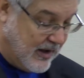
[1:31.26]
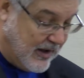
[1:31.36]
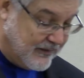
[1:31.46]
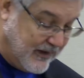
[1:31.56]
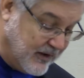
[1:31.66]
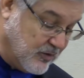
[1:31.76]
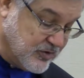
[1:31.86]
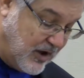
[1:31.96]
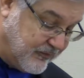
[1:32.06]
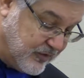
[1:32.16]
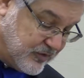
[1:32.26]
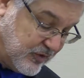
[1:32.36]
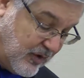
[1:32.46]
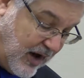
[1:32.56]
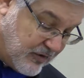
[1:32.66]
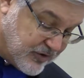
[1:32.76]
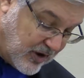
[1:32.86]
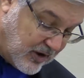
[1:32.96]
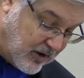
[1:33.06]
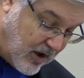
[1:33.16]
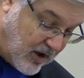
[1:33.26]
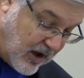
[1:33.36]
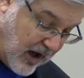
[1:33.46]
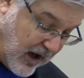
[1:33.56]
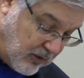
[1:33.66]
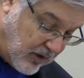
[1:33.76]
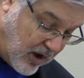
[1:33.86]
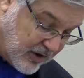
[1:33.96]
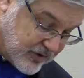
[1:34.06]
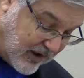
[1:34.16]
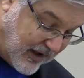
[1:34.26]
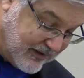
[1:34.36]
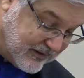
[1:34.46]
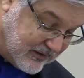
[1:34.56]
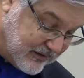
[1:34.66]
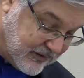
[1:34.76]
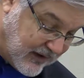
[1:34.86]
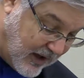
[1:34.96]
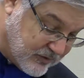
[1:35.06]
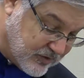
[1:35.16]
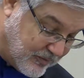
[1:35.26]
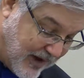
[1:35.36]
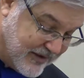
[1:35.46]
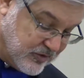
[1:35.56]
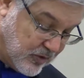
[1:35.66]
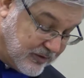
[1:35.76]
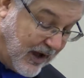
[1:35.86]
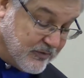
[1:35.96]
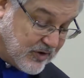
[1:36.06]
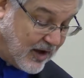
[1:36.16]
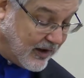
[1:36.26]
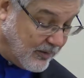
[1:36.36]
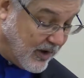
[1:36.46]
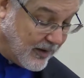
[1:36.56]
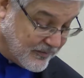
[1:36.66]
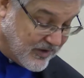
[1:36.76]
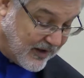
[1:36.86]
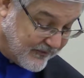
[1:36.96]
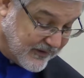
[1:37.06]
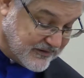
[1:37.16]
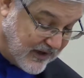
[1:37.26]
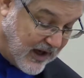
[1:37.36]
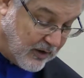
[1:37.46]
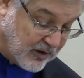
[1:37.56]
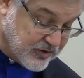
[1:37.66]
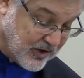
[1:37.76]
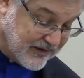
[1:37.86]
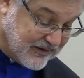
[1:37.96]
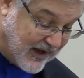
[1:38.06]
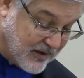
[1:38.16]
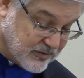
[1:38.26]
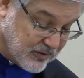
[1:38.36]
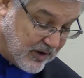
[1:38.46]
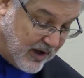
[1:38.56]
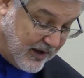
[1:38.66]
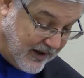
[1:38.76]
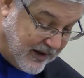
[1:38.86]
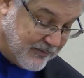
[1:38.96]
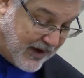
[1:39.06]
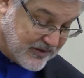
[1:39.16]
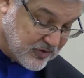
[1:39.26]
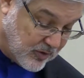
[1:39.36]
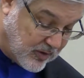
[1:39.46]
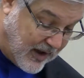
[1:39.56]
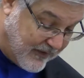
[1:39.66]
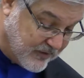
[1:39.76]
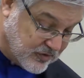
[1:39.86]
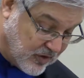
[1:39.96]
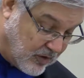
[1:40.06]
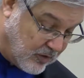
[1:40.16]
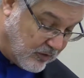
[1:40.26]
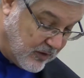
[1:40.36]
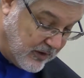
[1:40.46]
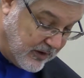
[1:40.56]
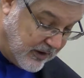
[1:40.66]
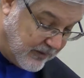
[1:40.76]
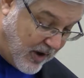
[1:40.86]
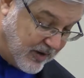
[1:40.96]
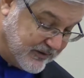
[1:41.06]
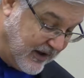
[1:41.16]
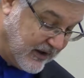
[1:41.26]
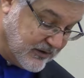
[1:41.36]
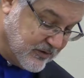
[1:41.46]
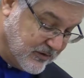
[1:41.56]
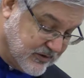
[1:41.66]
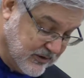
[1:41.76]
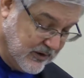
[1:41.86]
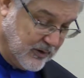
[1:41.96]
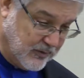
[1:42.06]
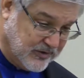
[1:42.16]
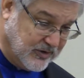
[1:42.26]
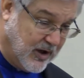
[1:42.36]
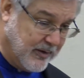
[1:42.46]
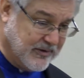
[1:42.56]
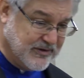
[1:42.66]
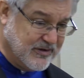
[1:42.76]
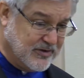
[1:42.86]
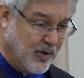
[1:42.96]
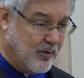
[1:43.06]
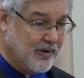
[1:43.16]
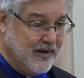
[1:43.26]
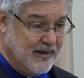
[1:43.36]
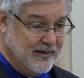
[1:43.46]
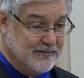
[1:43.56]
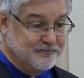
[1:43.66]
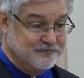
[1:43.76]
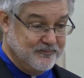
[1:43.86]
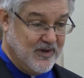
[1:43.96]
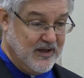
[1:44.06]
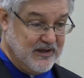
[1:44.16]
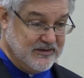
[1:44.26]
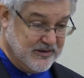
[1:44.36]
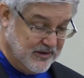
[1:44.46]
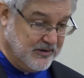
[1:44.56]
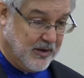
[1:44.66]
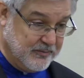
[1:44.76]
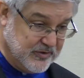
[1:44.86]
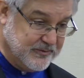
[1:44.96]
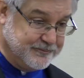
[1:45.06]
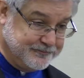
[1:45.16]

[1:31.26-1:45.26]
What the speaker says: And then he goes on, verse 2, how long shall I counsel my soul? Now he's talking about himself, and he said, how long shall I counsel in my soul, having sorrow in my heart daily? So what's he talking about? He says, so he's in the dumps.